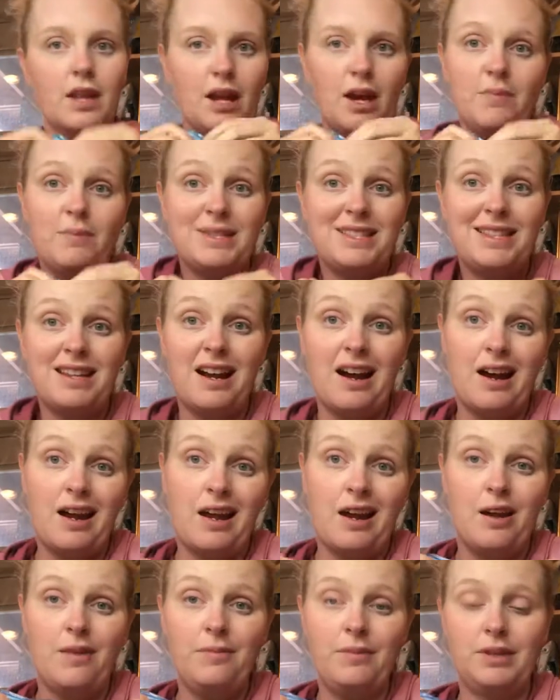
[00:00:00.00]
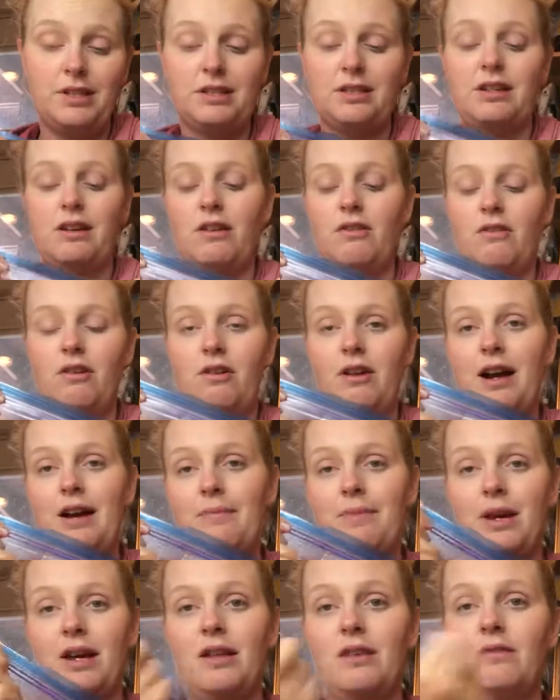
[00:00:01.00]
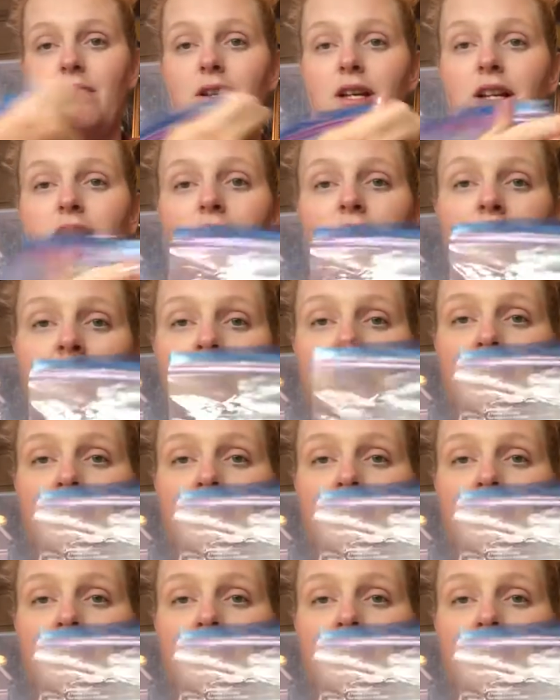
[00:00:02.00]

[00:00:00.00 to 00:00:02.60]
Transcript: how busy I am. And see, I wrote Happy Halloween.